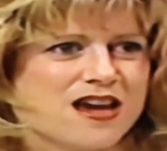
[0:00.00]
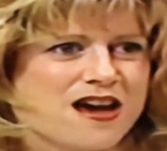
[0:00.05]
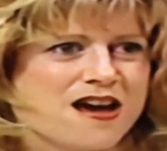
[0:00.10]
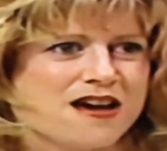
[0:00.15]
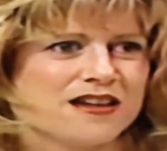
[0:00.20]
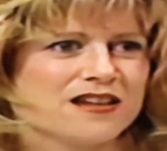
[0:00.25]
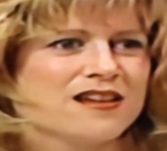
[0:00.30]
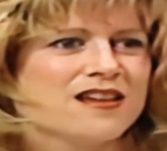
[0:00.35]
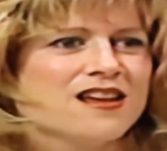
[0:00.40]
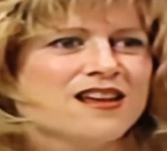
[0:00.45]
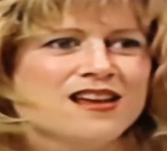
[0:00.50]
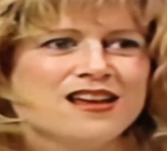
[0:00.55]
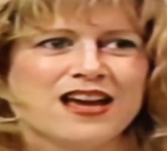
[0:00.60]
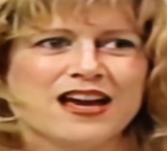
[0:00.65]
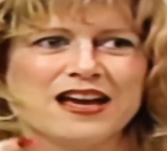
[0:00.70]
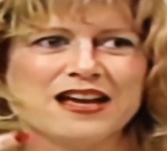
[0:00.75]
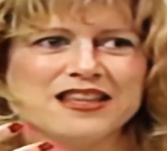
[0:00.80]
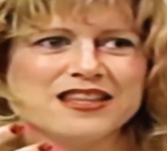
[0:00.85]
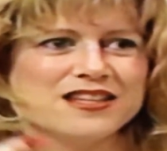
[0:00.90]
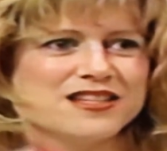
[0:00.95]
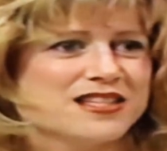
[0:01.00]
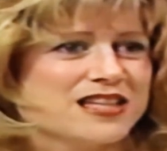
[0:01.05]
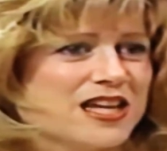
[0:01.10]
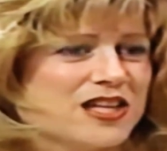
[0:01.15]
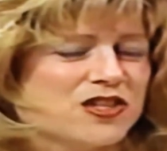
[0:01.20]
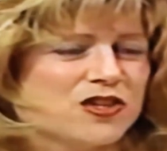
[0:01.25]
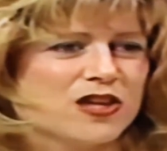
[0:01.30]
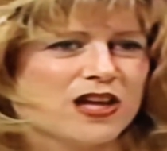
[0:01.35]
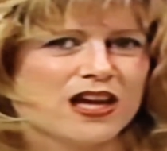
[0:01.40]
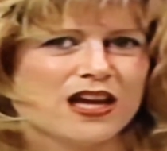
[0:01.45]
young, this
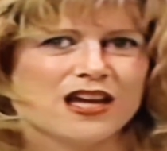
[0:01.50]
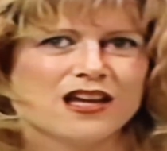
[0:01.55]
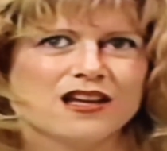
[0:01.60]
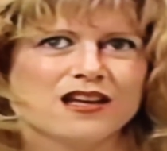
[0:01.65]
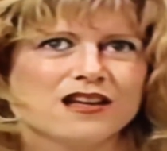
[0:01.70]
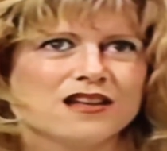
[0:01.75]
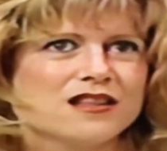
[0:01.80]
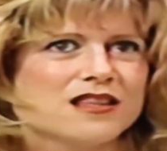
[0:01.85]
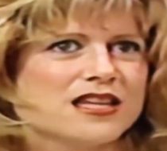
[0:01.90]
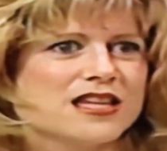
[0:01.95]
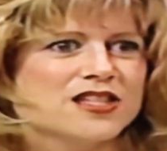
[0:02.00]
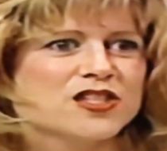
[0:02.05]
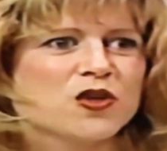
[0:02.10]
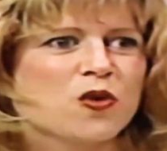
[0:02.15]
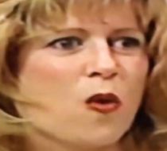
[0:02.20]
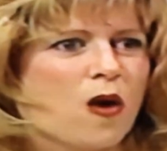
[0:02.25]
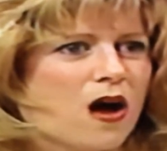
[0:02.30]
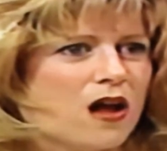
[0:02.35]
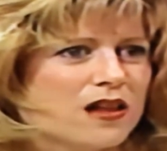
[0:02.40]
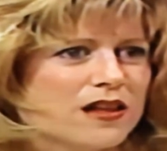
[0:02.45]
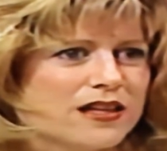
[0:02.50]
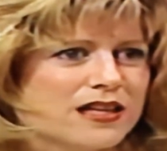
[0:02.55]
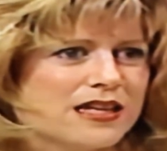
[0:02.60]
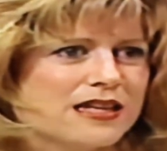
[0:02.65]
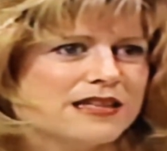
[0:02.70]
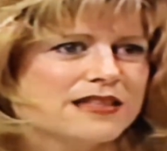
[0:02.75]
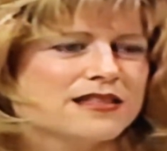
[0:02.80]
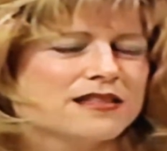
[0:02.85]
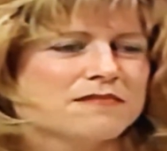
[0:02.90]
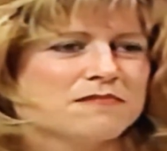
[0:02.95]
educated, these
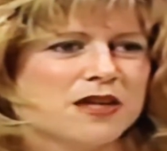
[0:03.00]
qualities,